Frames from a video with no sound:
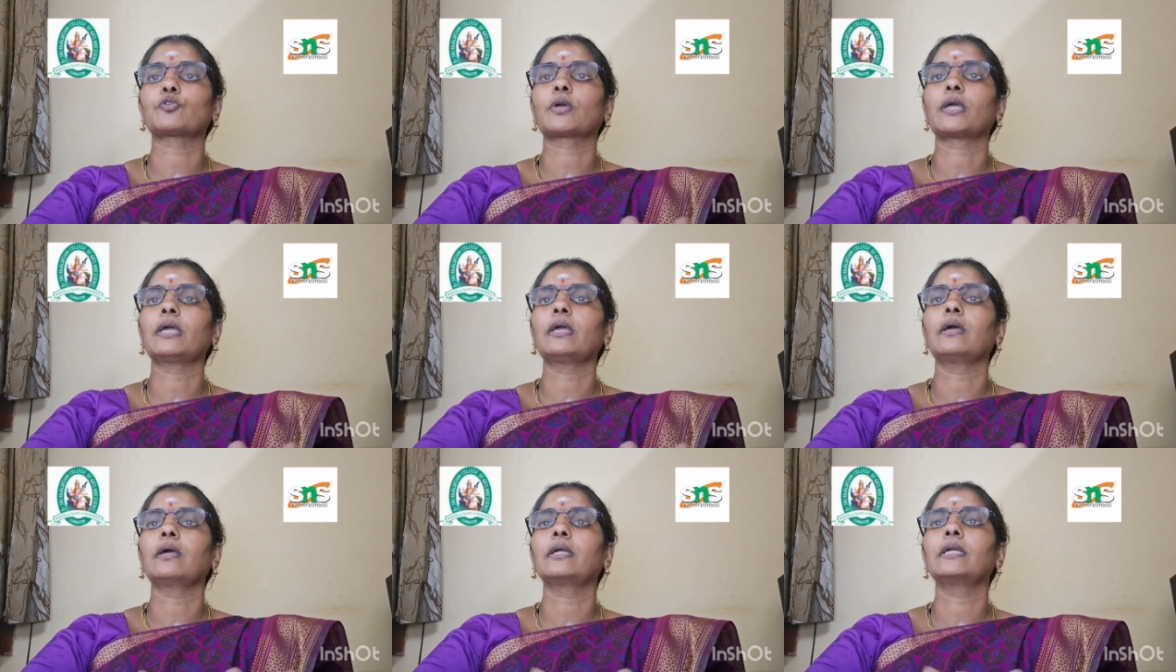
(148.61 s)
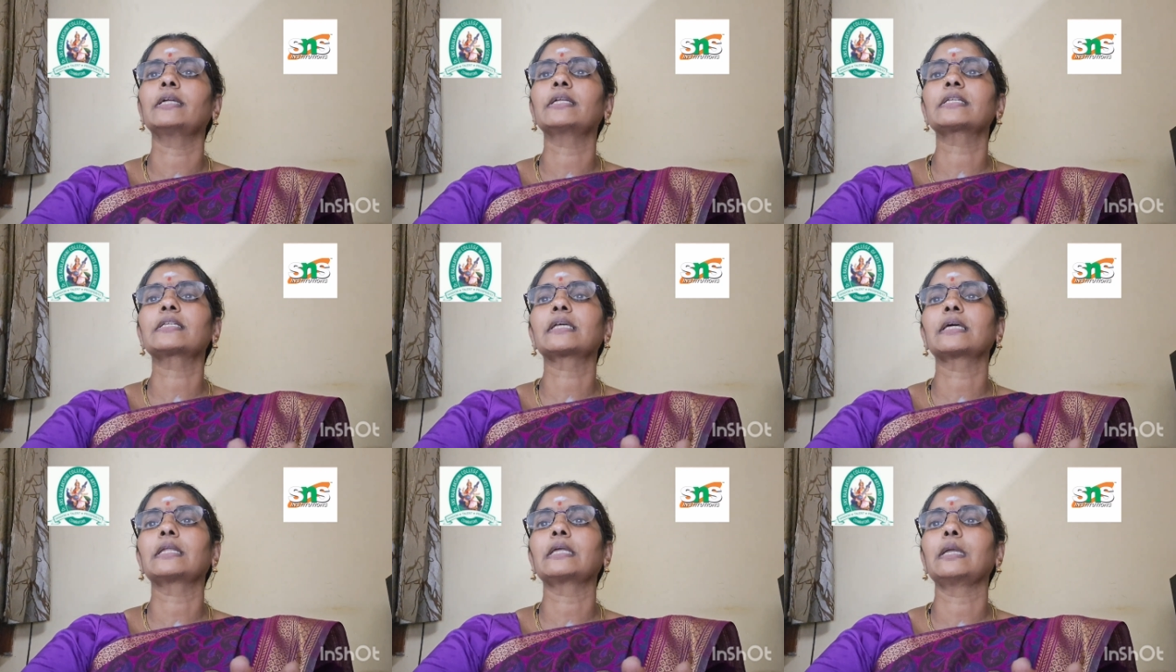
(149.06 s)
Okay, it
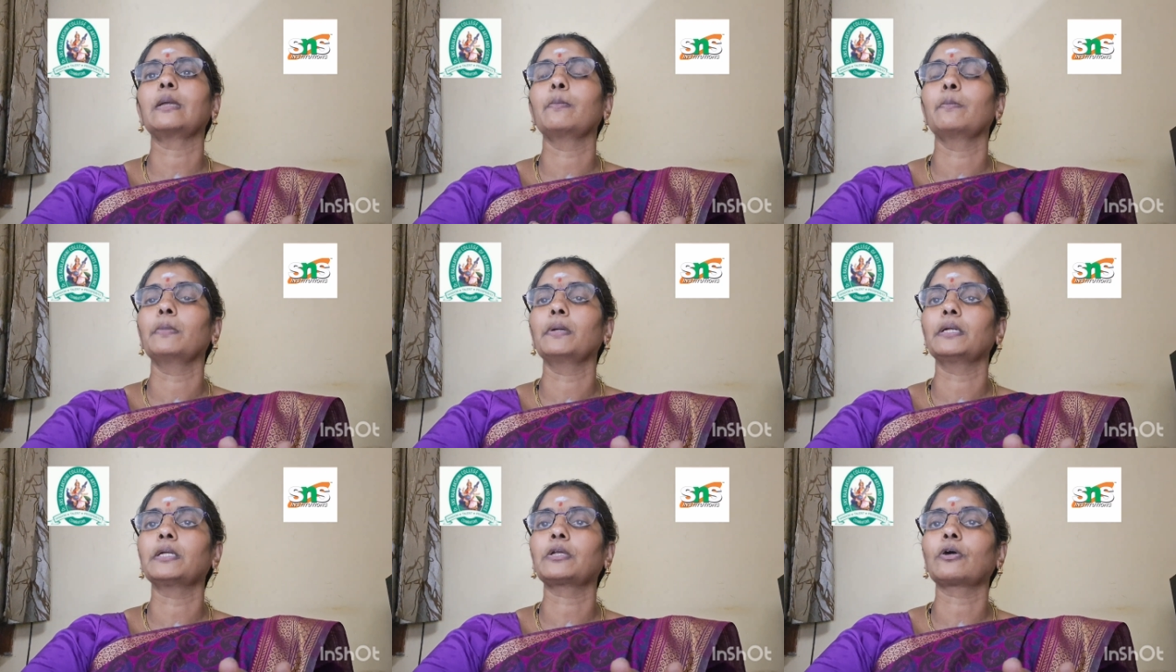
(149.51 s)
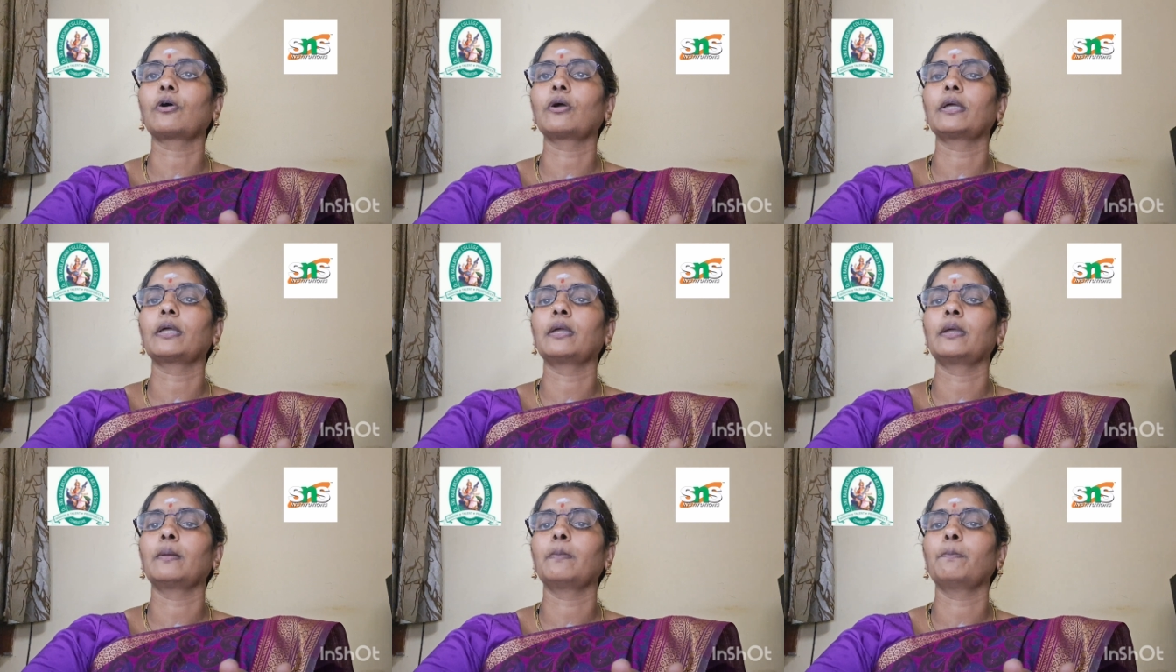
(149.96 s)
is an
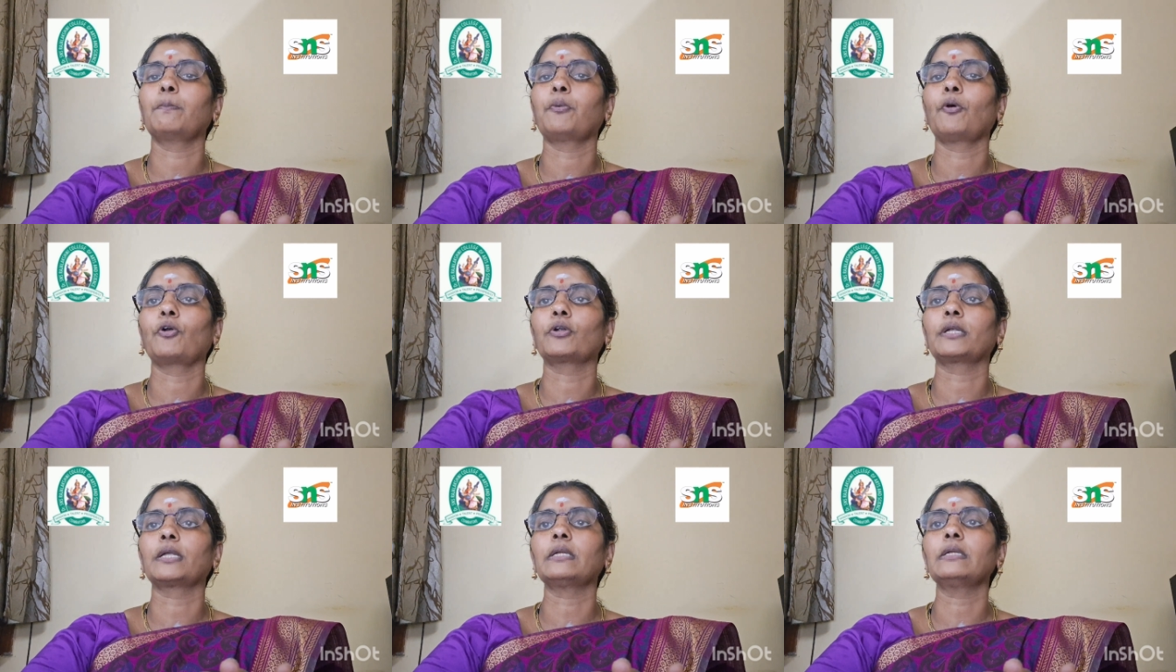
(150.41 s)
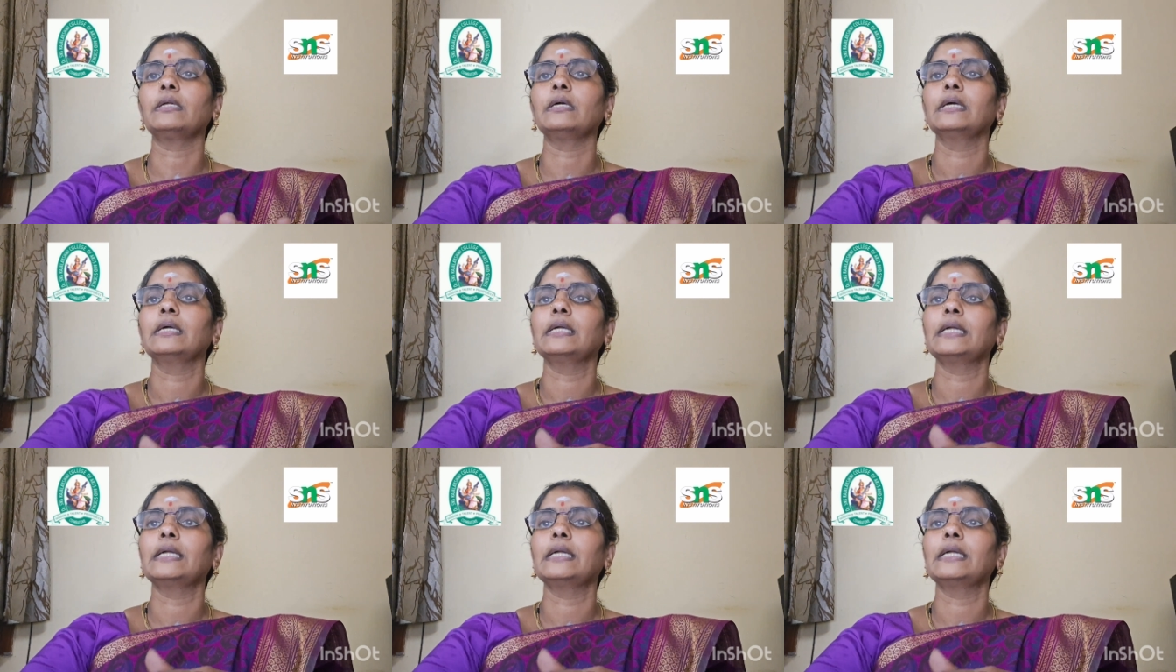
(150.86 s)
important